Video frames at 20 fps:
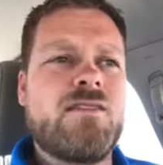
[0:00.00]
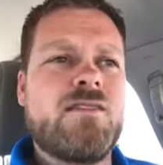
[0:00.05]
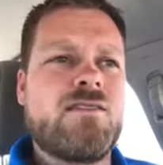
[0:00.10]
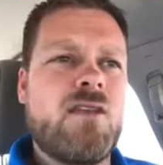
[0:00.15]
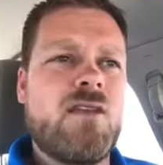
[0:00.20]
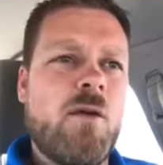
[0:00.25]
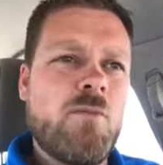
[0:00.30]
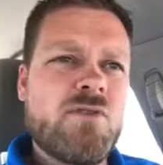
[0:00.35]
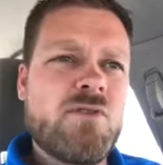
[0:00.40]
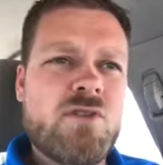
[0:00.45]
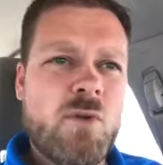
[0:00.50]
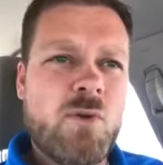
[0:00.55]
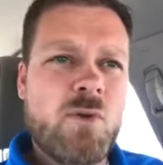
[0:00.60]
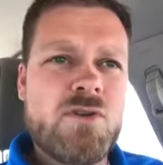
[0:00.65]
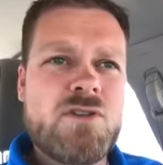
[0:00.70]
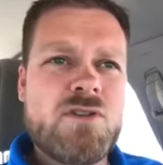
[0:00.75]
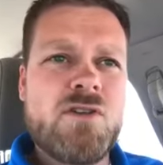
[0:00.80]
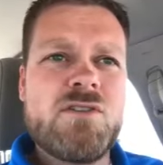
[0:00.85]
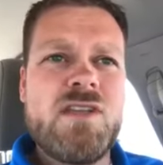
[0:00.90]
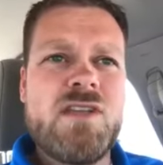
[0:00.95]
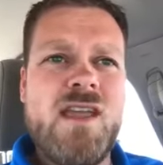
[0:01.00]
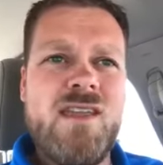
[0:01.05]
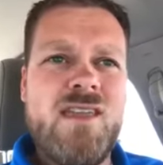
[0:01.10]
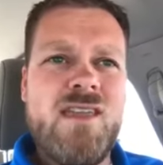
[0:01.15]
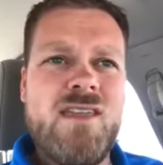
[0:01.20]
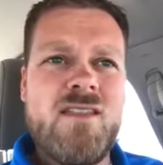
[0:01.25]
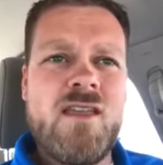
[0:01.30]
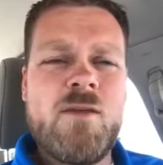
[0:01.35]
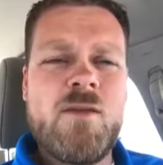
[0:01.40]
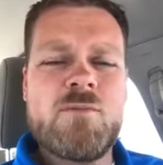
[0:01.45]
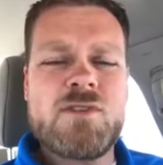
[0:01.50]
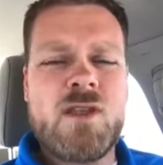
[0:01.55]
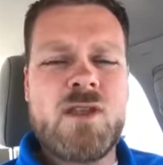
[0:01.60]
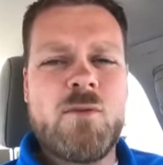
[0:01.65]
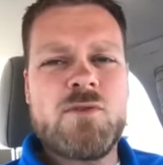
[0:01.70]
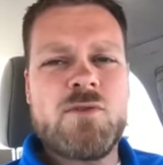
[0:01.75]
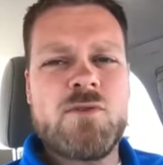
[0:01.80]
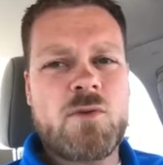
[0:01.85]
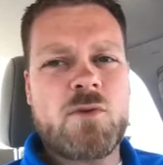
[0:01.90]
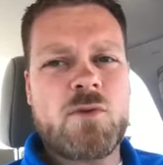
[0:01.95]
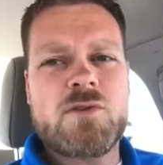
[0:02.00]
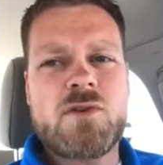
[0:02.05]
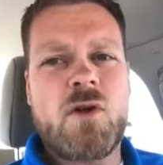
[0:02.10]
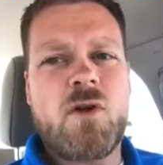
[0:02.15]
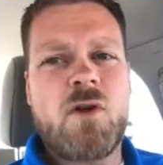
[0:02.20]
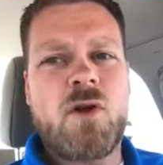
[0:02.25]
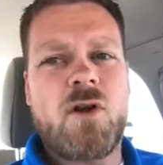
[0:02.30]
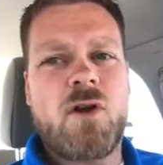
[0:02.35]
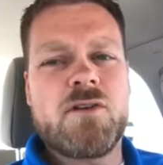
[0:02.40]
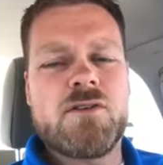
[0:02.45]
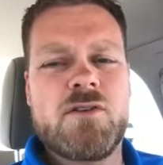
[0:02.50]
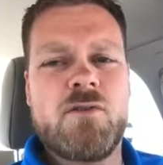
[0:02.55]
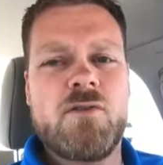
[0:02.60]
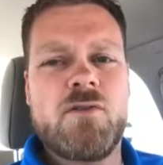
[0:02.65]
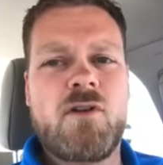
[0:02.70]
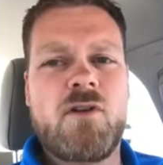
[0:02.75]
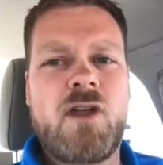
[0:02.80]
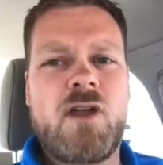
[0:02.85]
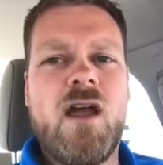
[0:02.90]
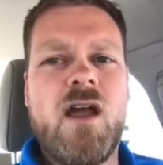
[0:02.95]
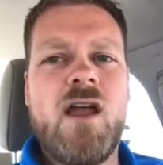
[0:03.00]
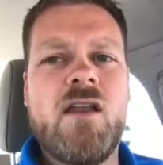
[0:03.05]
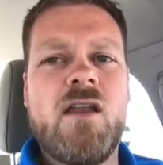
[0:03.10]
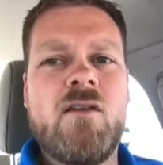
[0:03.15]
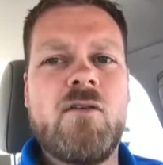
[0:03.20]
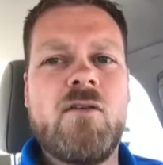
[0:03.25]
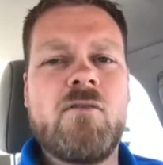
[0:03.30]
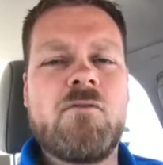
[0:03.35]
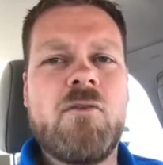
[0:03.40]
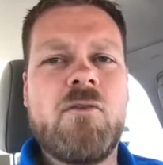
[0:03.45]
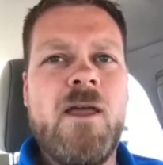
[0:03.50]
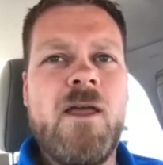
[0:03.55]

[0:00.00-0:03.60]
Some stores are taking them, some stores aren't. So they're kind of